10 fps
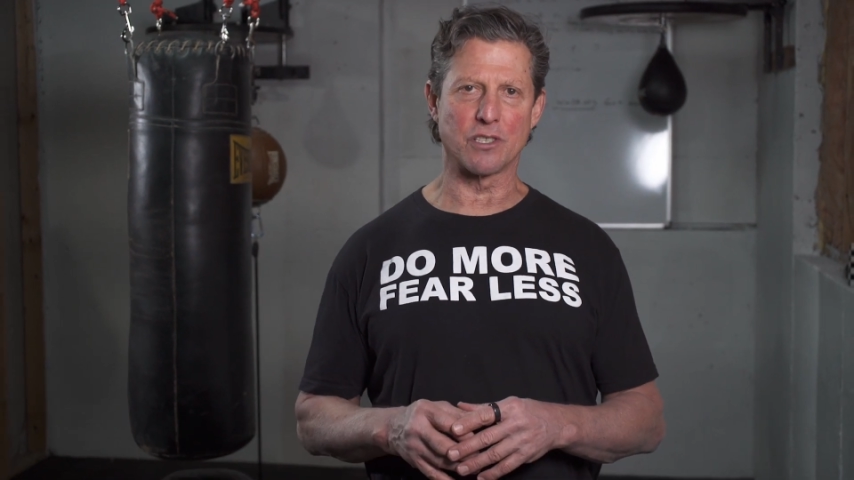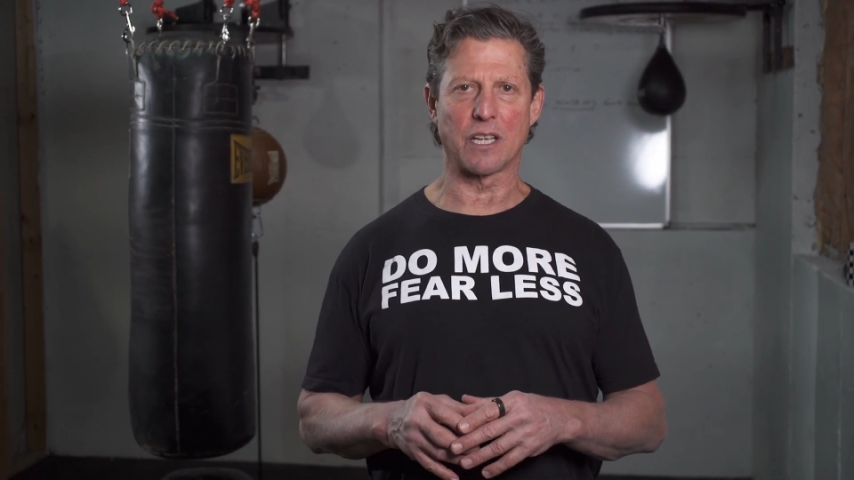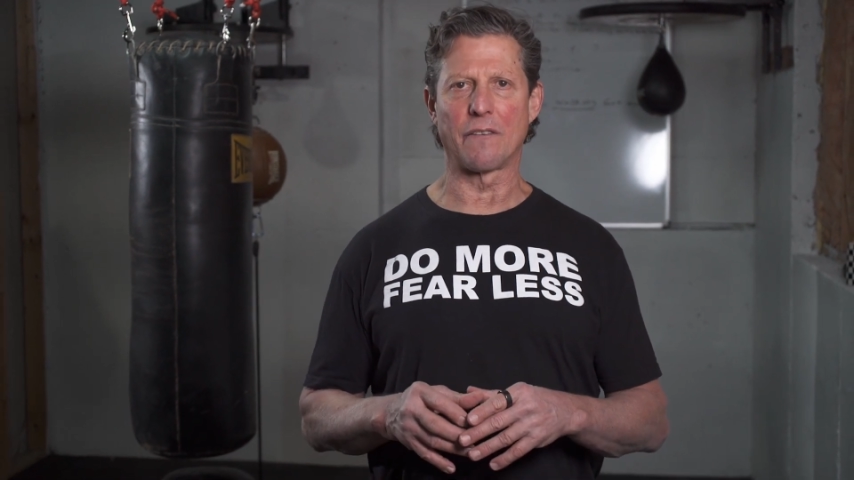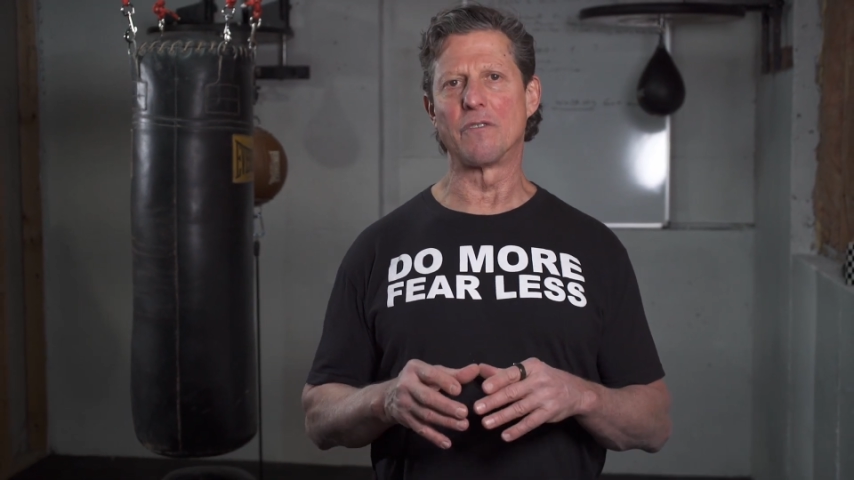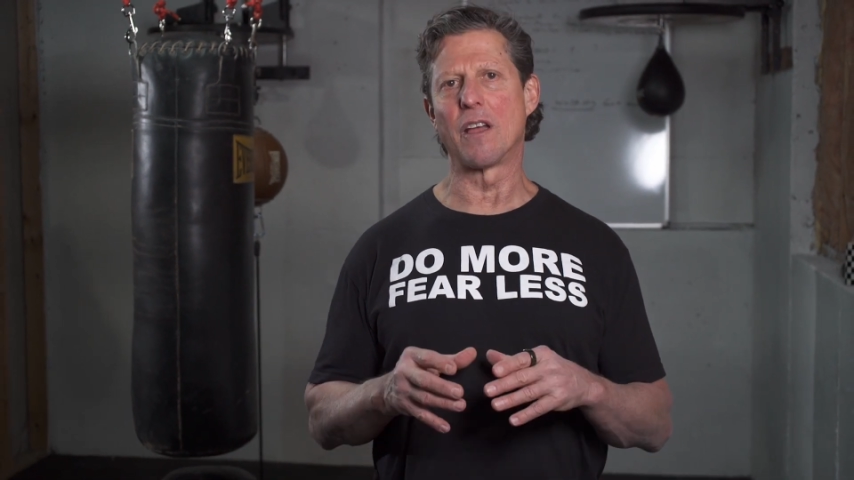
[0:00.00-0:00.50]

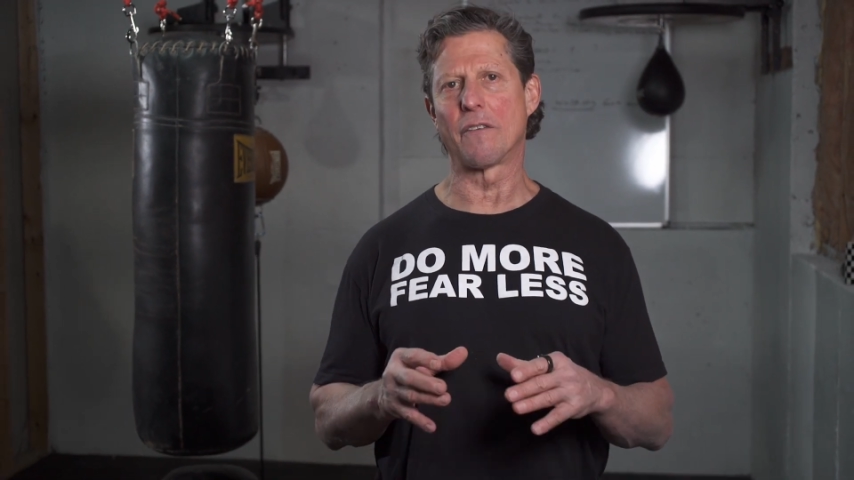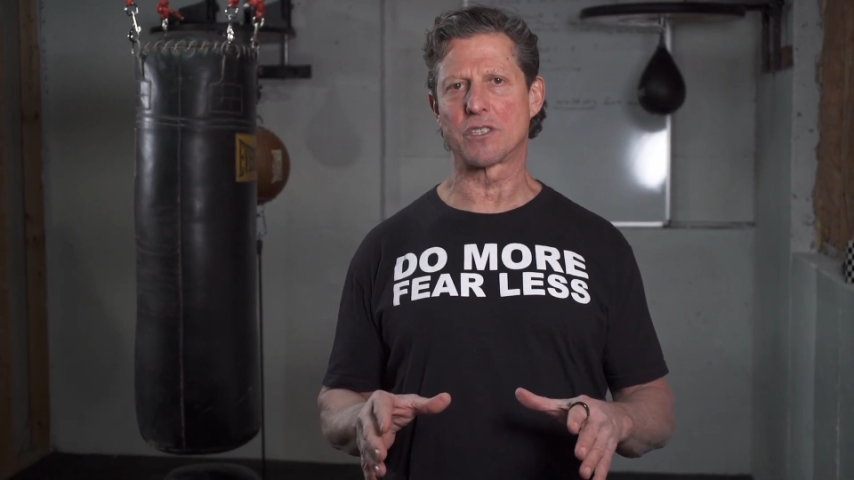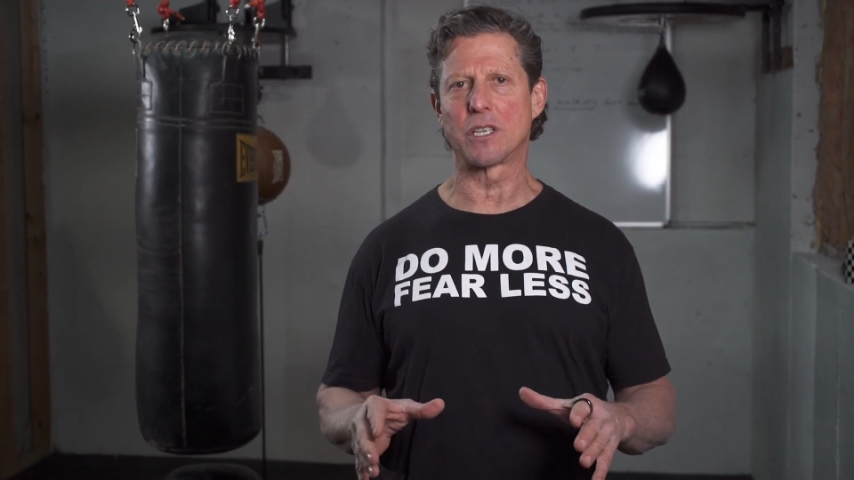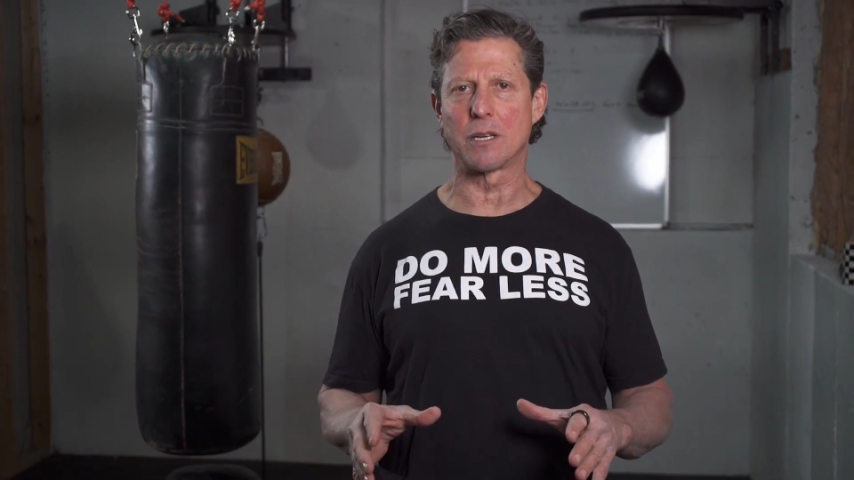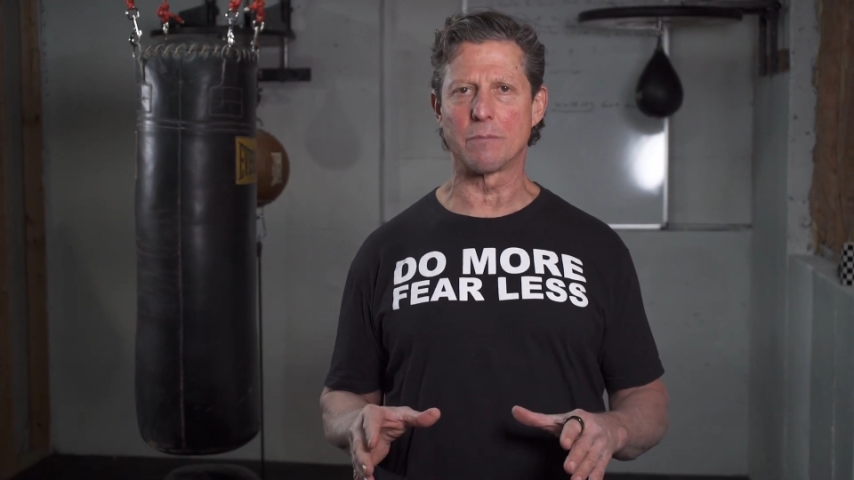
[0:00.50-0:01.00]
They've never
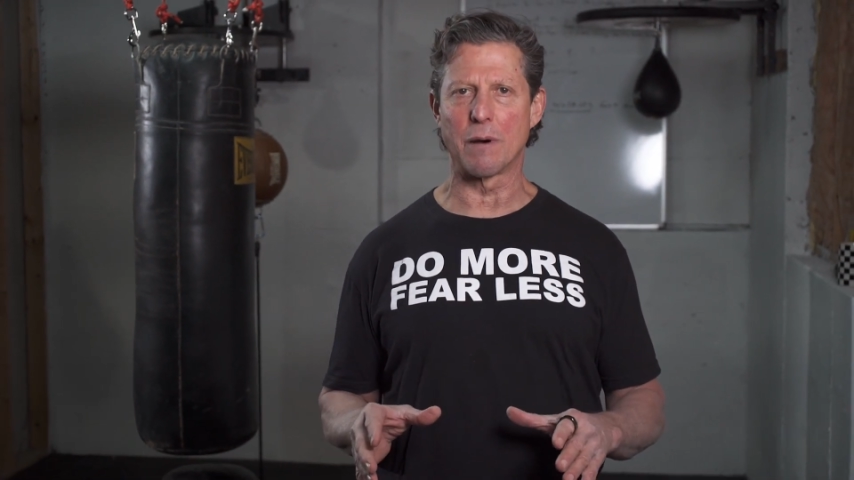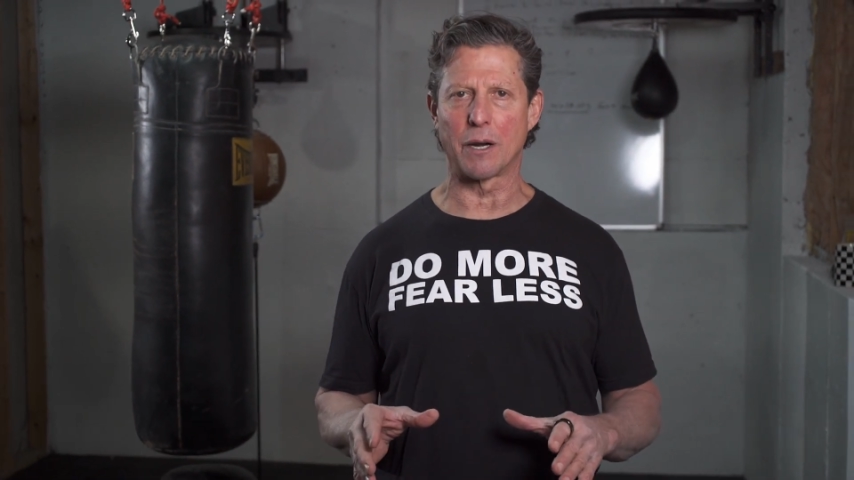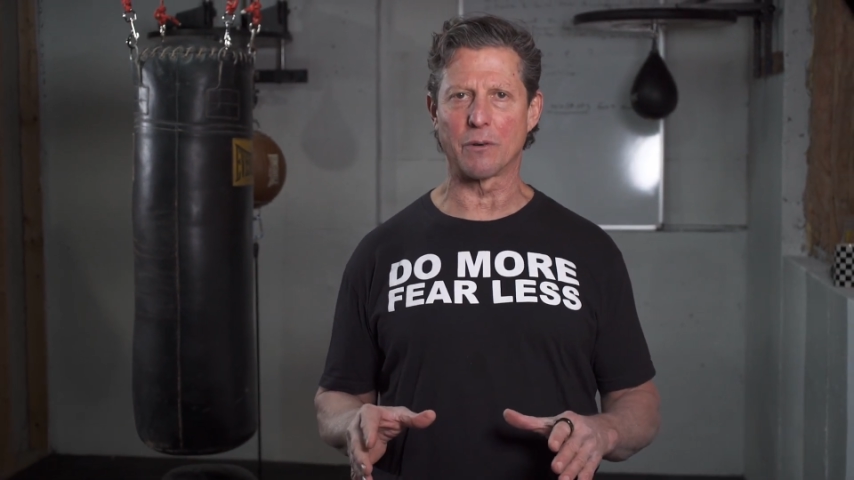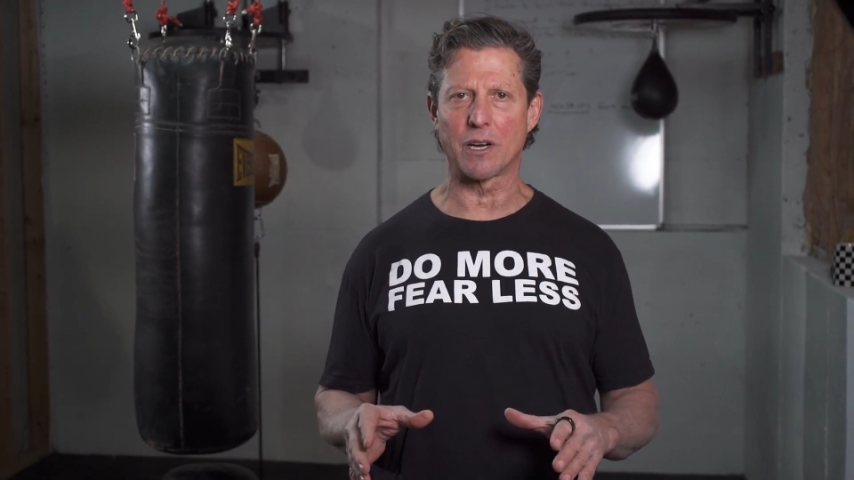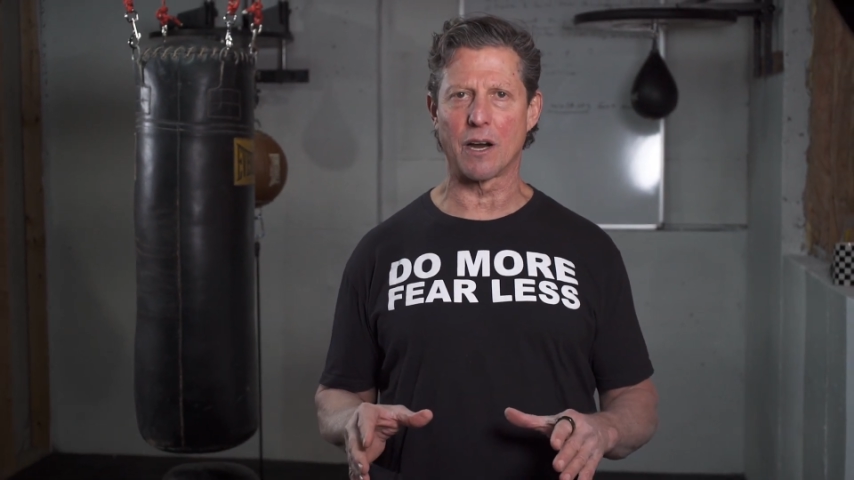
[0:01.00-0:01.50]
seen anybody
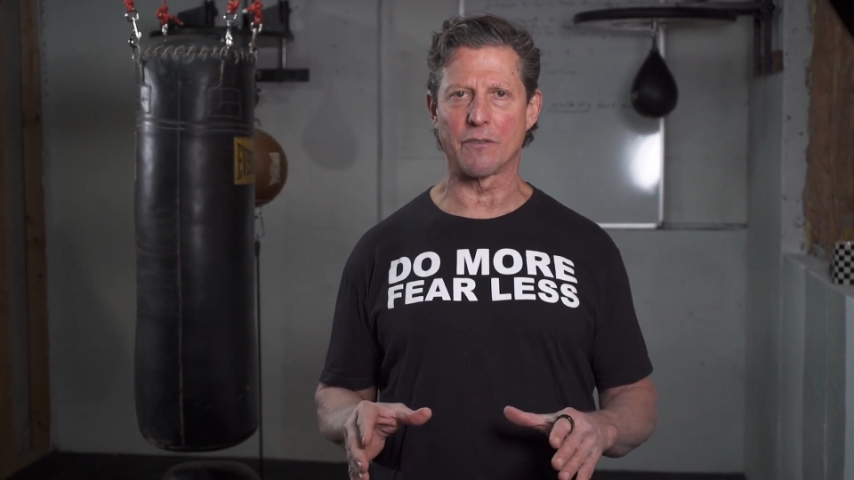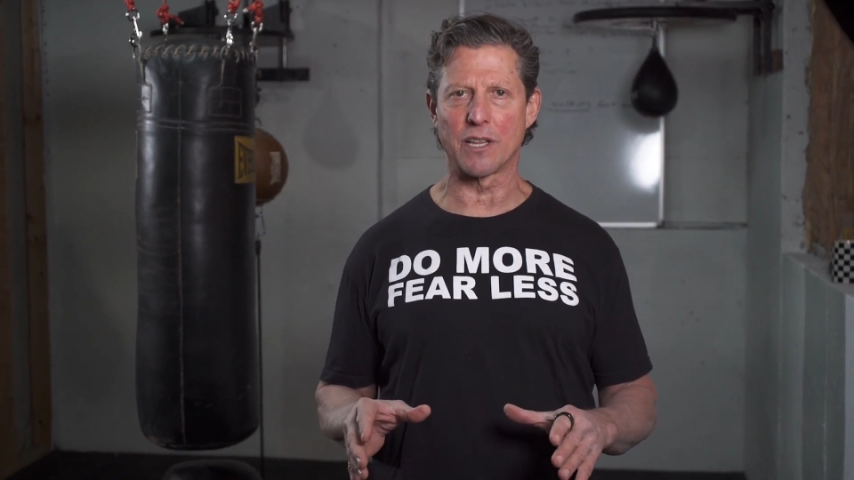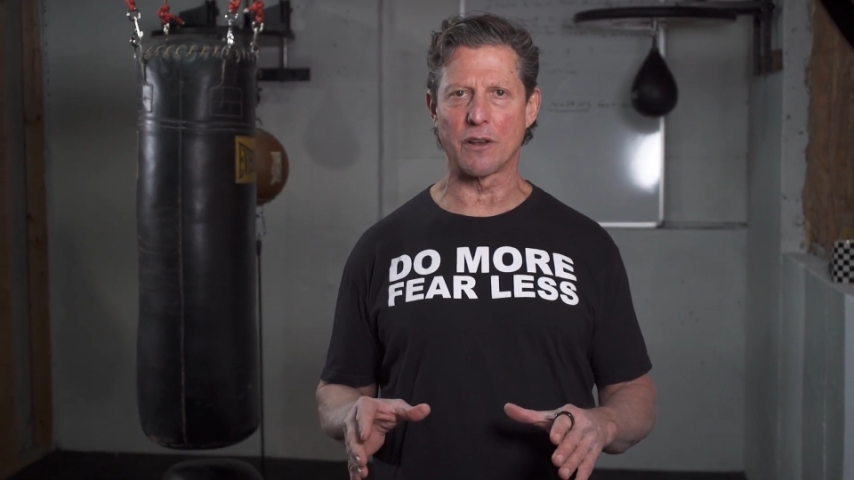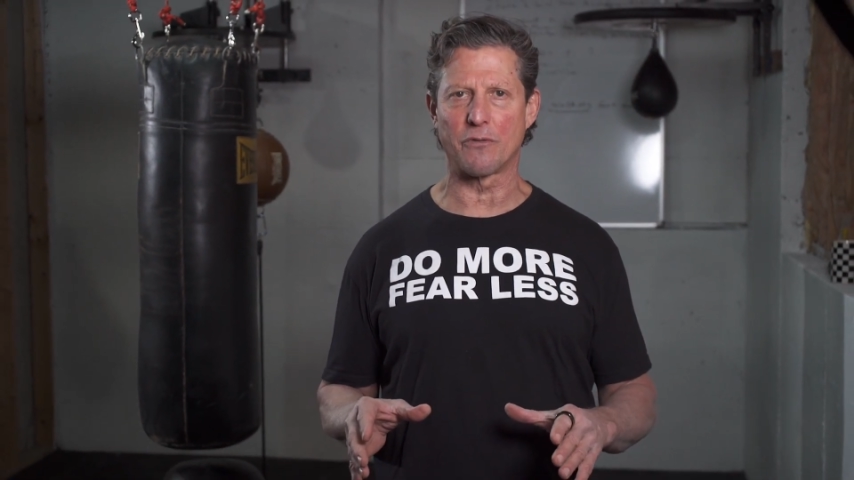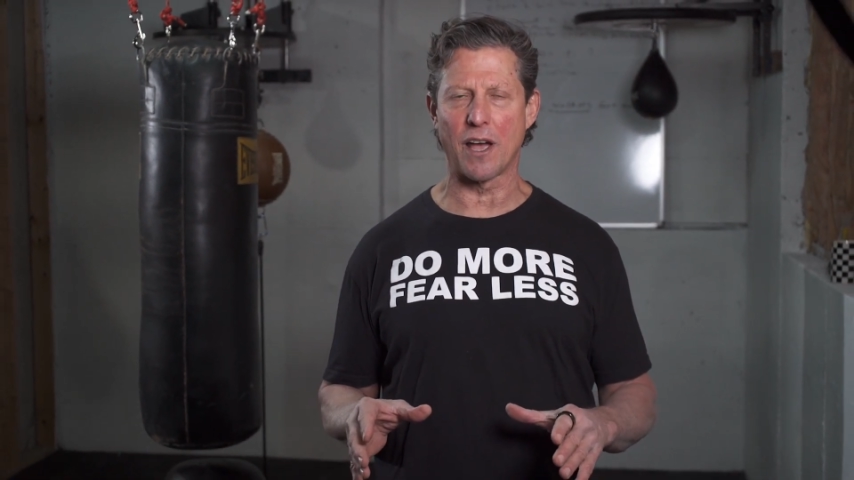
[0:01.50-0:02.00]
recover
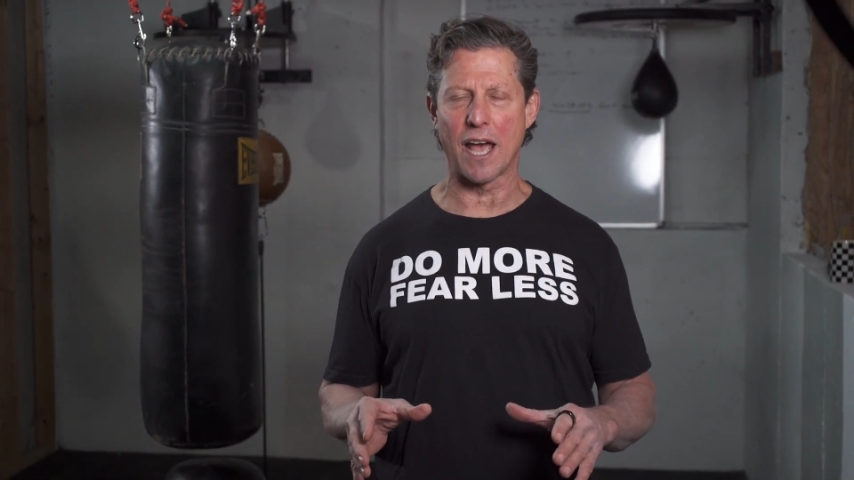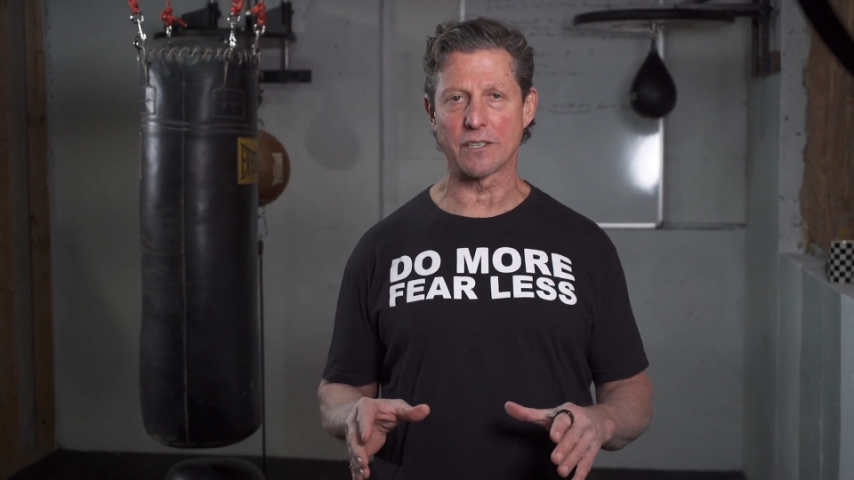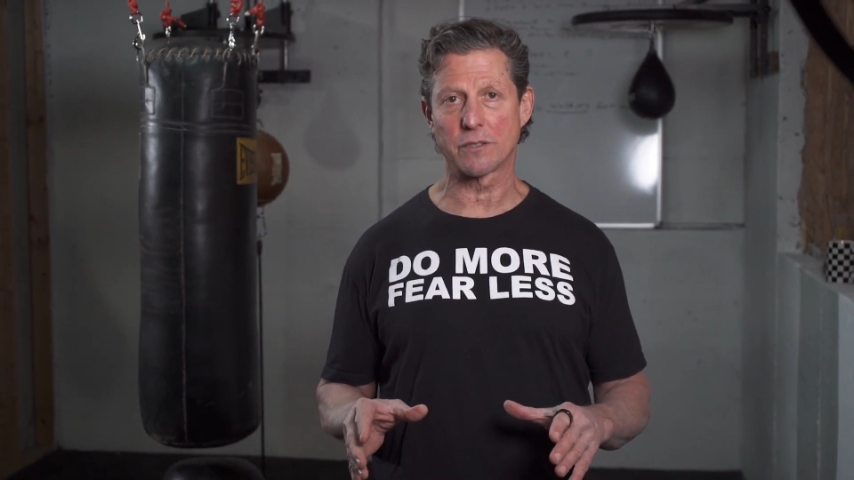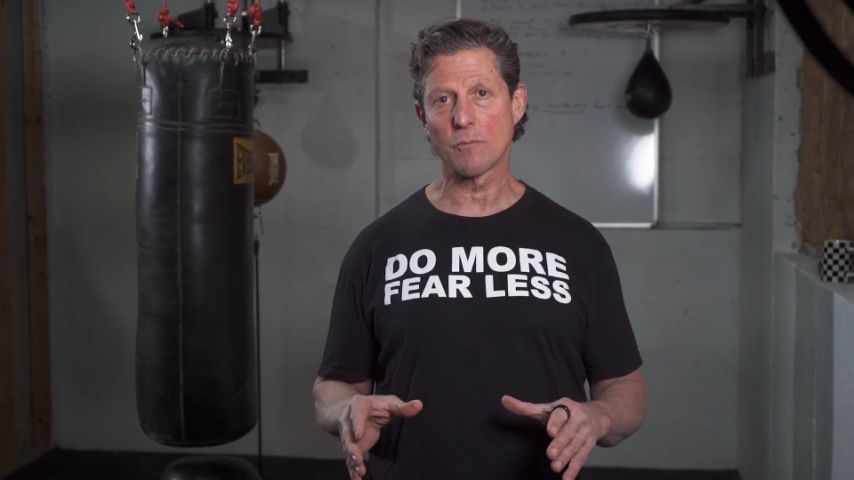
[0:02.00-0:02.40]
that fast.